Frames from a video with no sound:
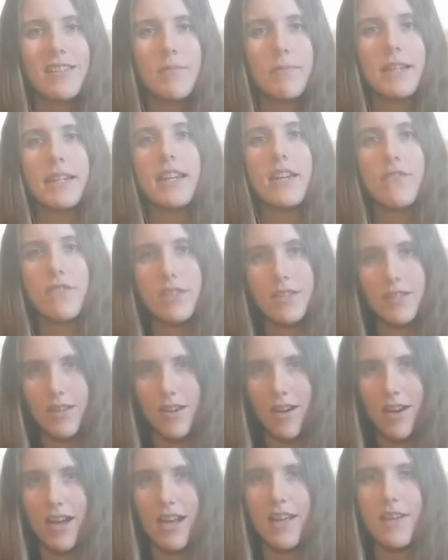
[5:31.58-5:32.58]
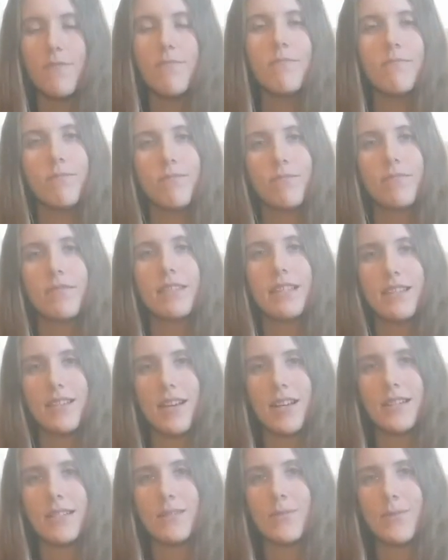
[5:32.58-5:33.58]
But given time, the
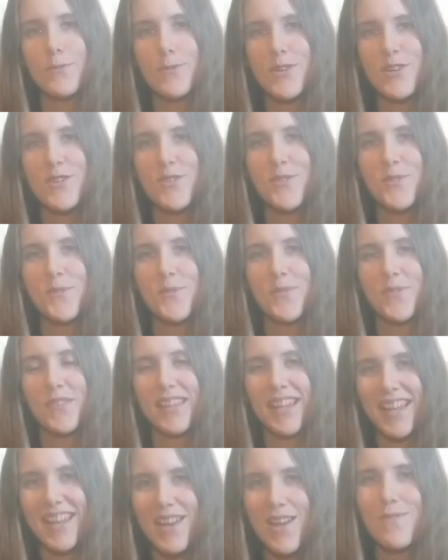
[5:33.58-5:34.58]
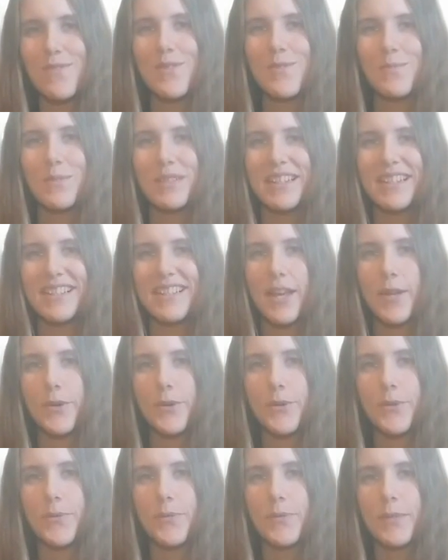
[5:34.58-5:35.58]
dust will inevitably
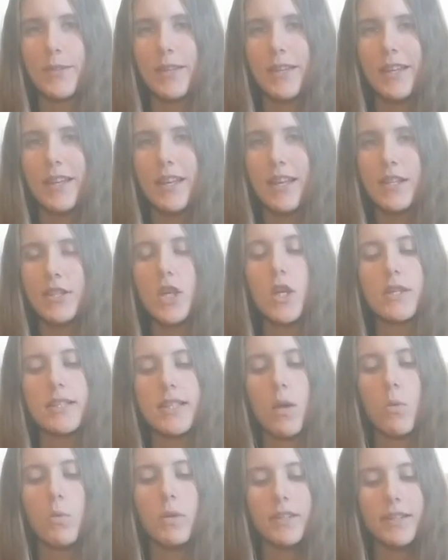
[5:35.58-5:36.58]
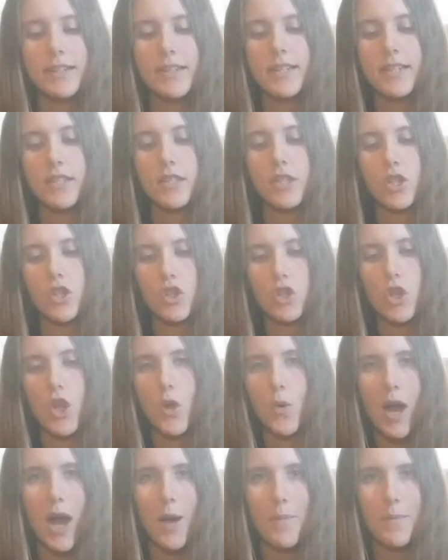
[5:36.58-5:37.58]
settle. And so it's that willingness to
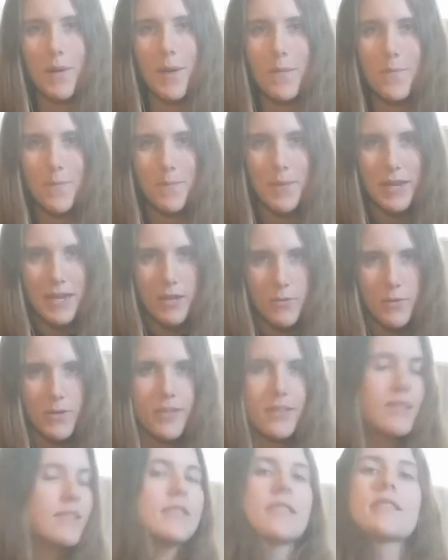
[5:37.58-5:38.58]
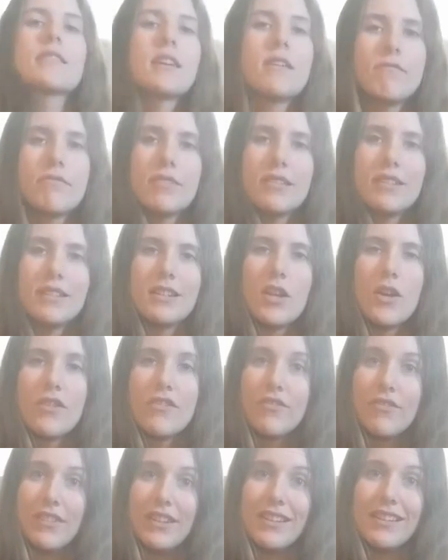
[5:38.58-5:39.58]
show up and be with the discomfort
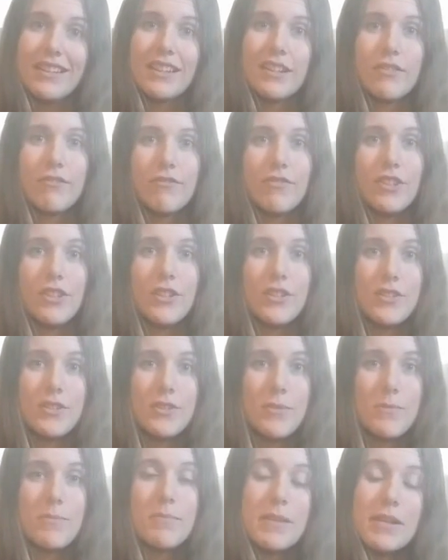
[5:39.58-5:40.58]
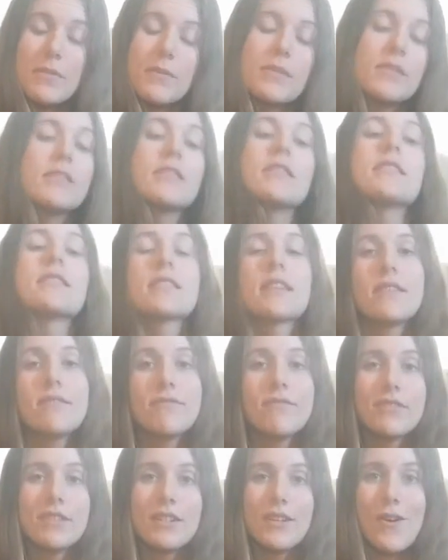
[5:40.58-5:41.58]
of feeling confused, be with the
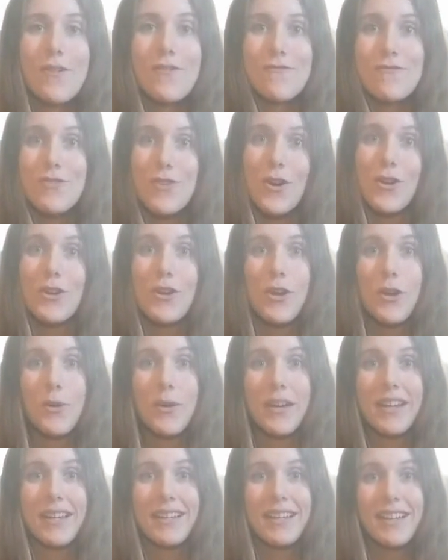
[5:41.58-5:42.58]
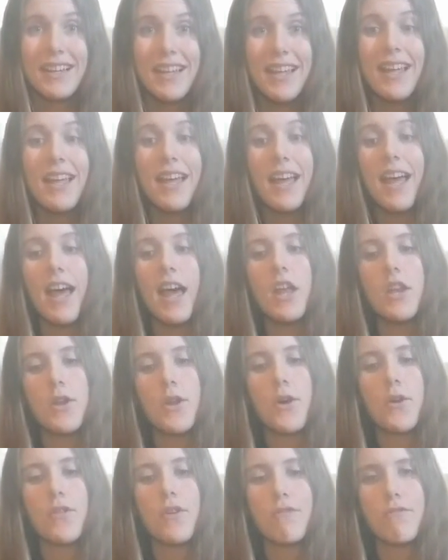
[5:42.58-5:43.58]
discomfort of not knowing, and
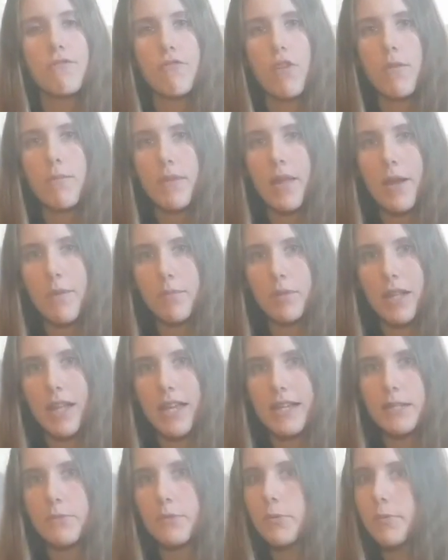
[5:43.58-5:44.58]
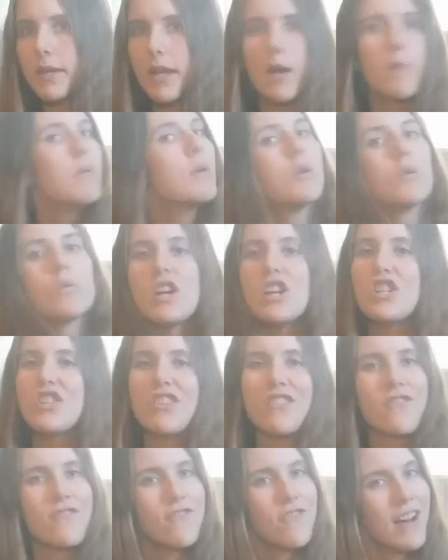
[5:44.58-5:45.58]
know that from that place we'll be able to reach
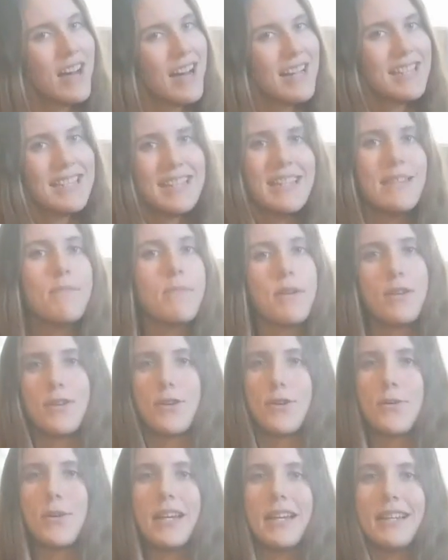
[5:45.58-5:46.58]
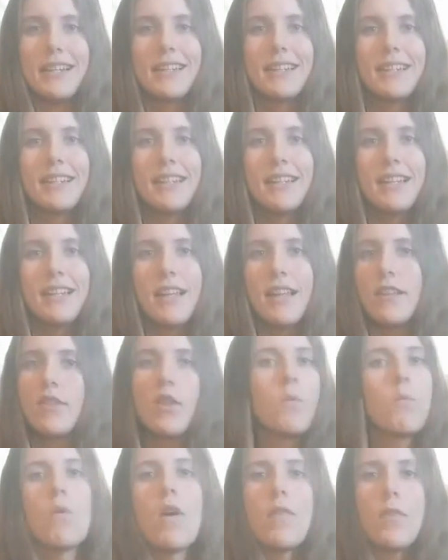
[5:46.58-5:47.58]
a far deeper knowing
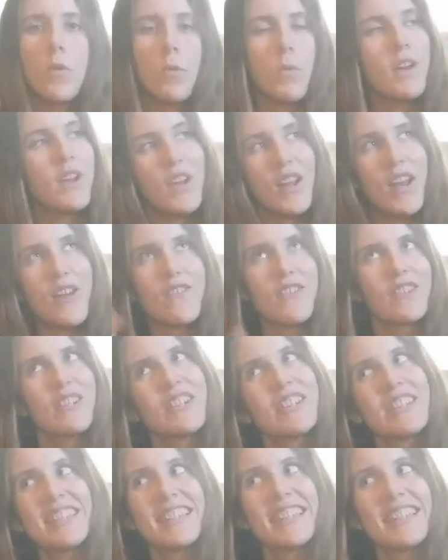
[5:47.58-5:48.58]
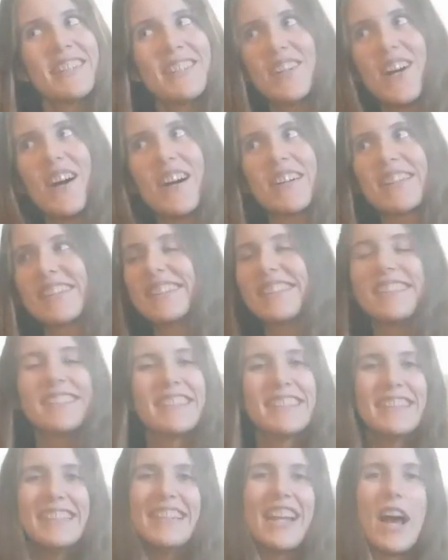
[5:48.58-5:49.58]
than one that we could ever concoct
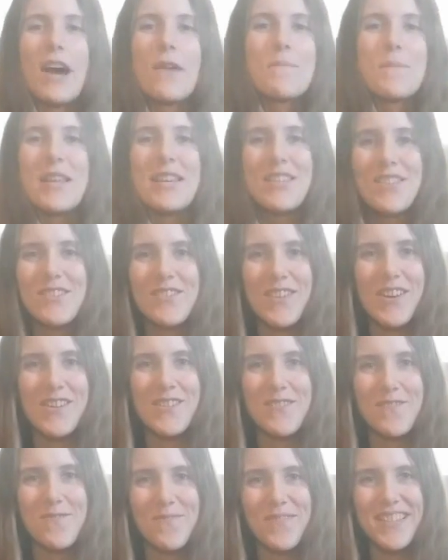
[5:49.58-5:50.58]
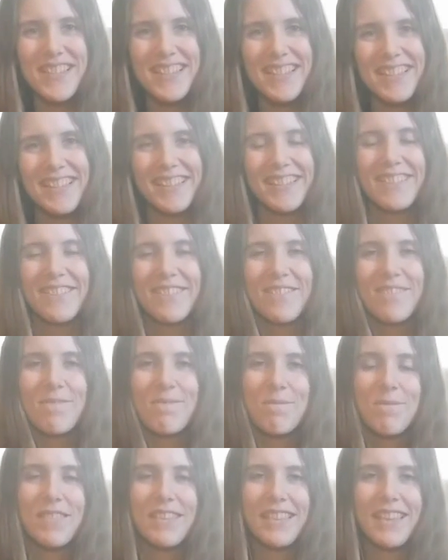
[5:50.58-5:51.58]
in our mental realms.
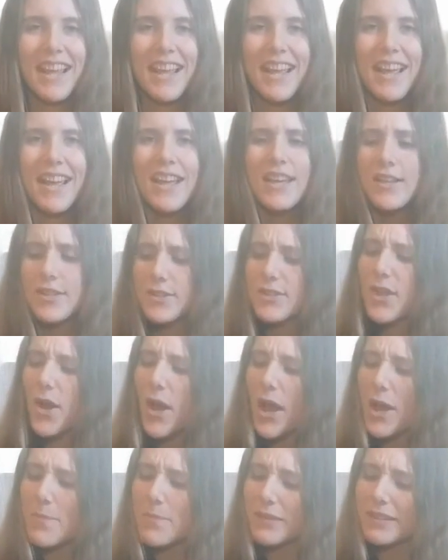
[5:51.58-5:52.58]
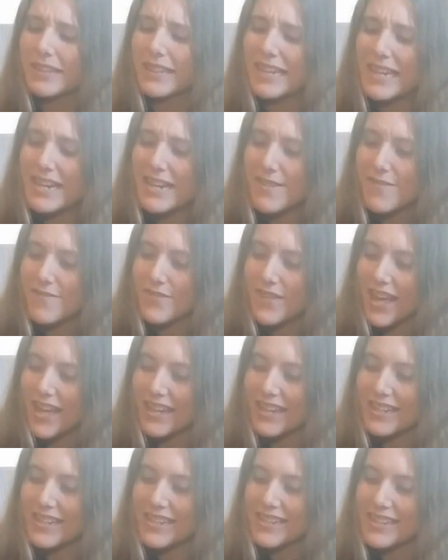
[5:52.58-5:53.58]
So I believe
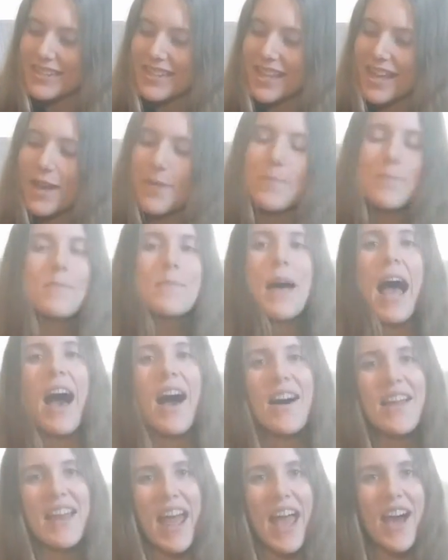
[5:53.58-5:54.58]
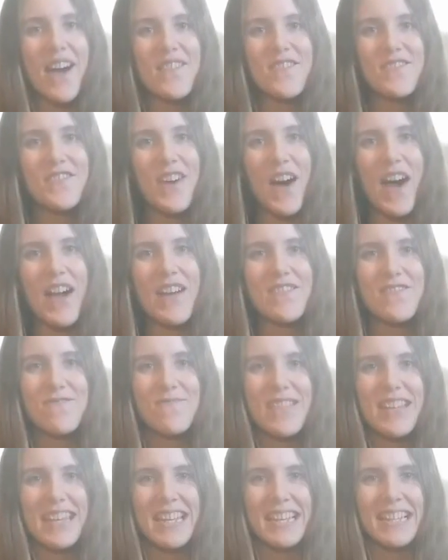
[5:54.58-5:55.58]
that is about our 5
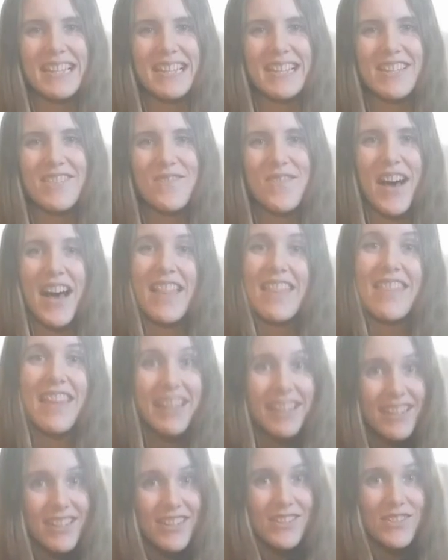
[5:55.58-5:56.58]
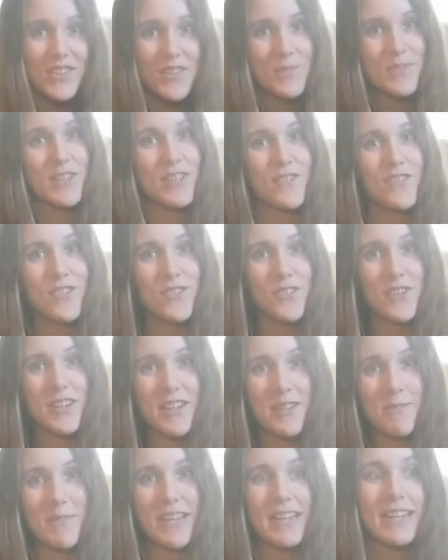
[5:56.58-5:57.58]
minutes, but thank you so much for
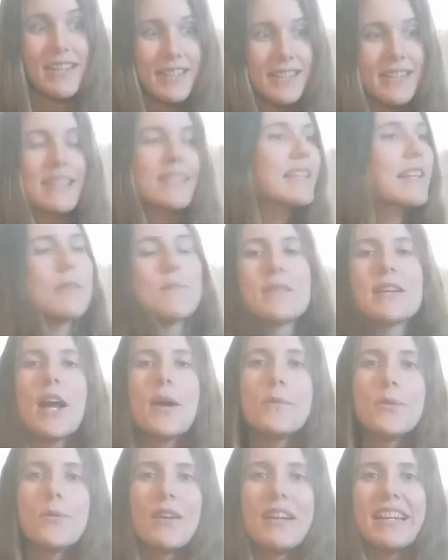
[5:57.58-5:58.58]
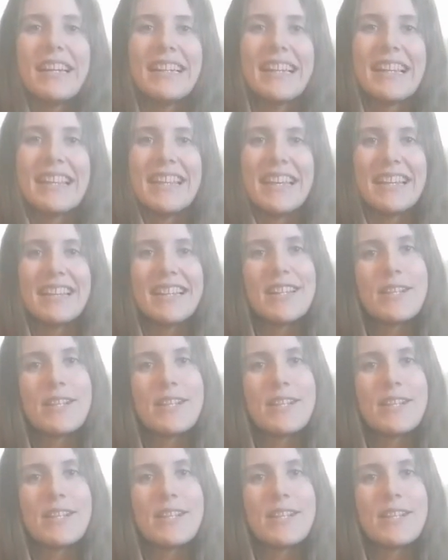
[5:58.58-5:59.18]
joining me. This is going to become a regular thing.